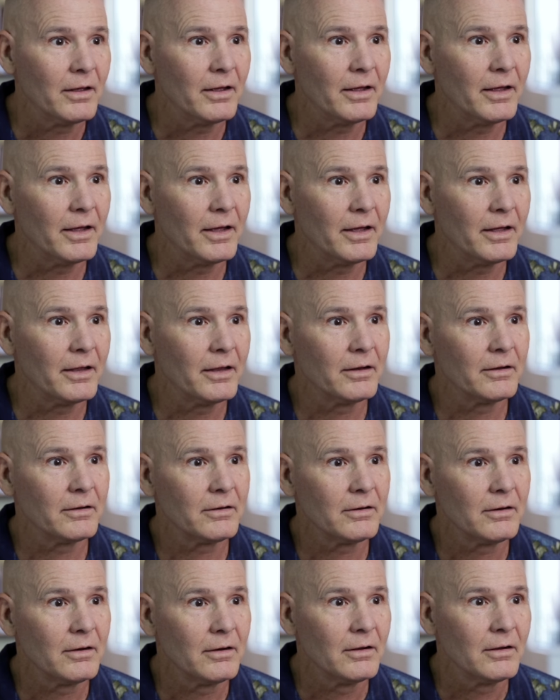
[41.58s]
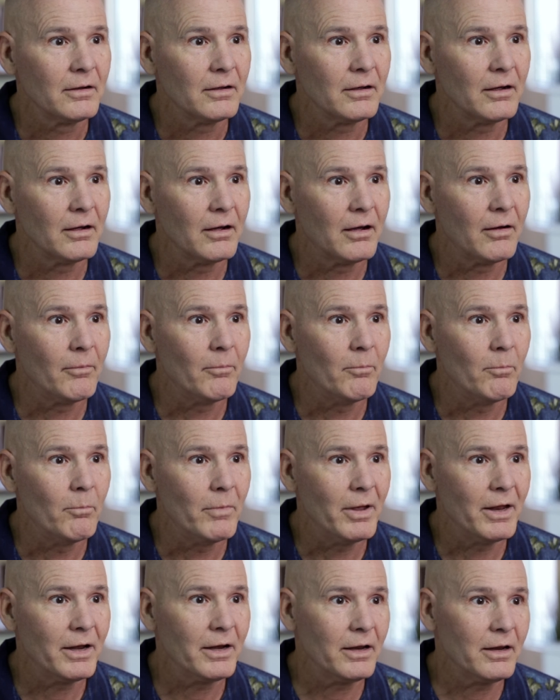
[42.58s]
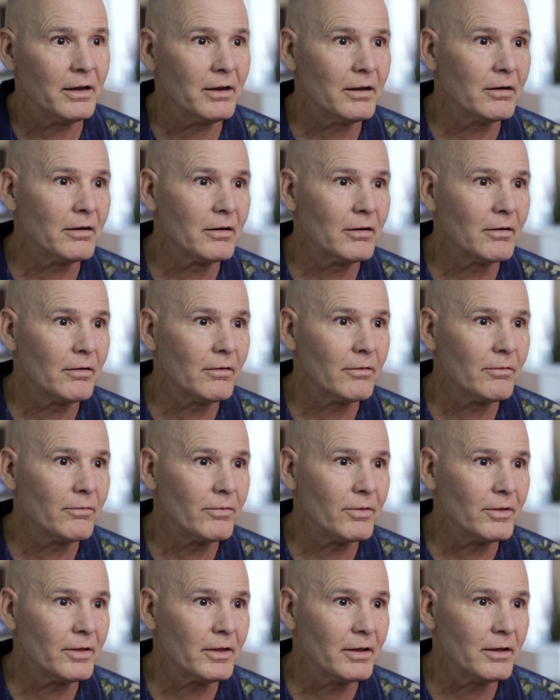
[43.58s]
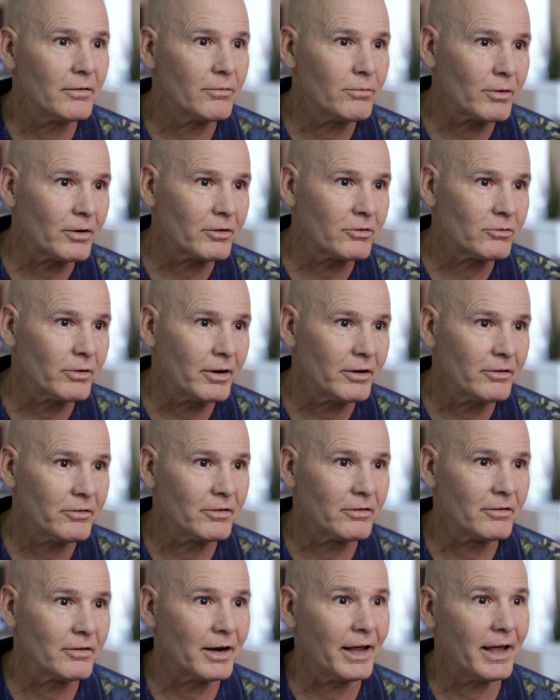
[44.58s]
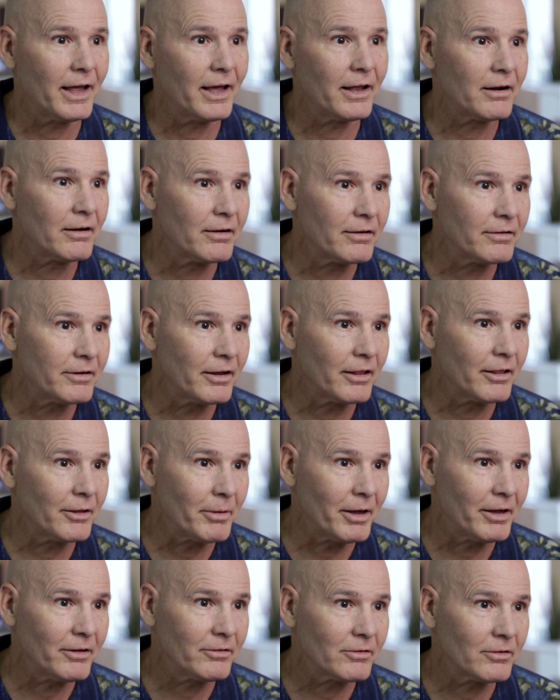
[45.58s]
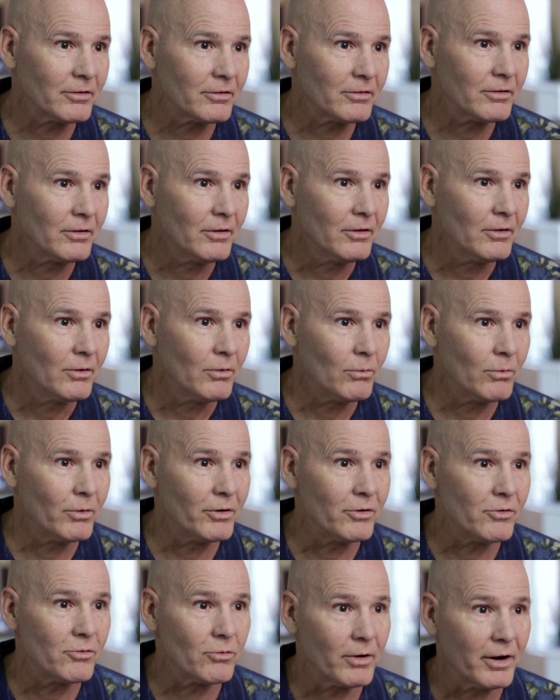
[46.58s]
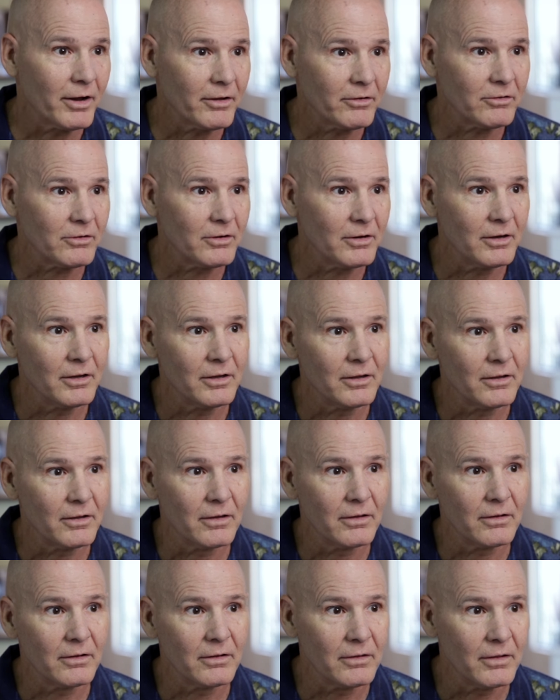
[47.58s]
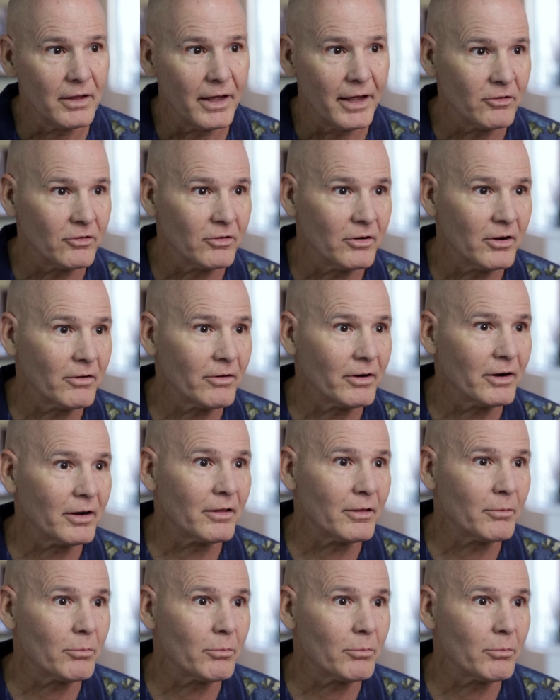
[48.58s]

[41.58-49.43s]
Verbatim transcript: and uh, many of the frustrations that I had on a daily basis were addressed in the engineering of the